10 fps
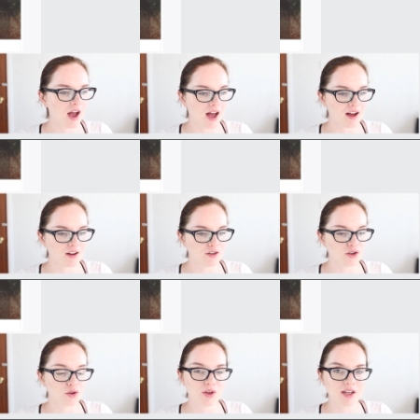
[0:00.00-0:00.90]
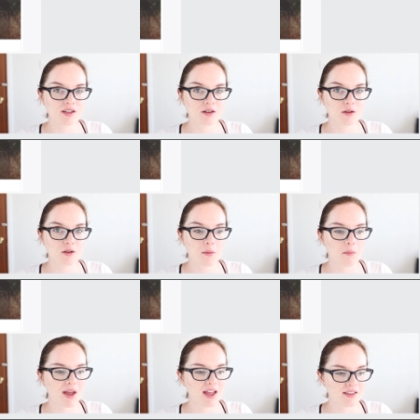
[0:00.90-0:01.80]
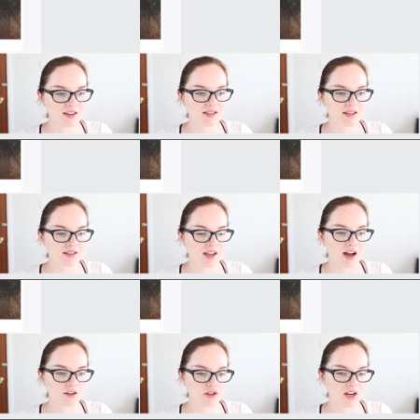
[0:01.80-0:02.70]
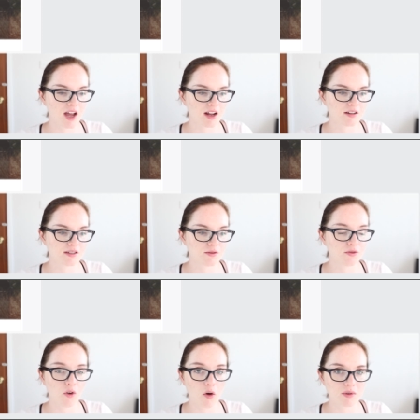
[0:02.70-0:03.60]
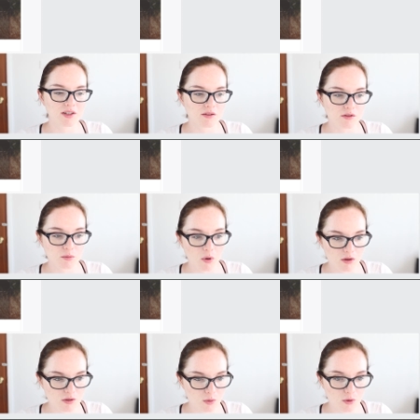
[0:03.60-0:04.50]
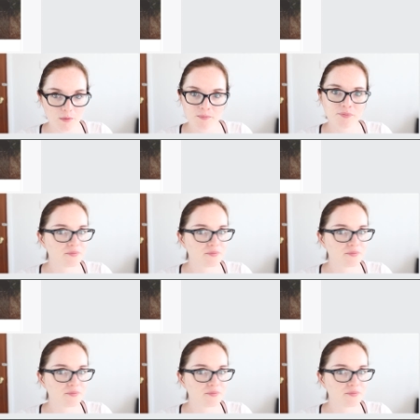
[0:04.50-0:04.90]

And you need to make this as catchy and as informative as possible.